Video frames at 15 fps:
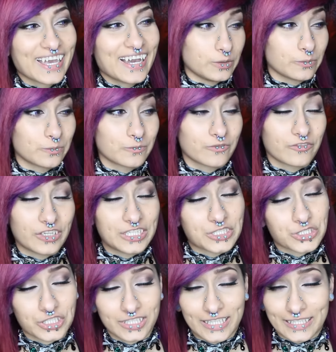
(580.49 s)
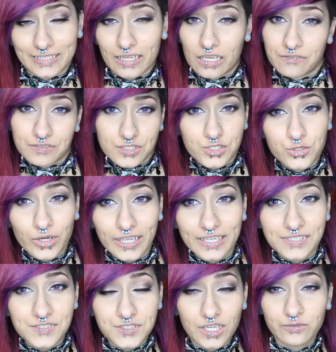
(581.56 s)
I'll be finishing like Life is
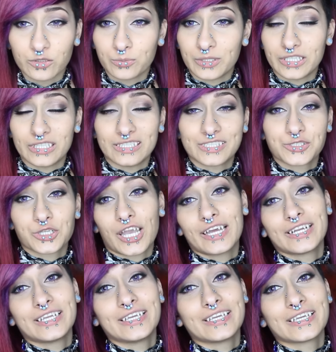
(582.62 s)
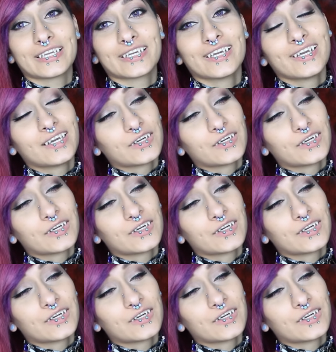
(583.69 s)
Strange. I will be chatting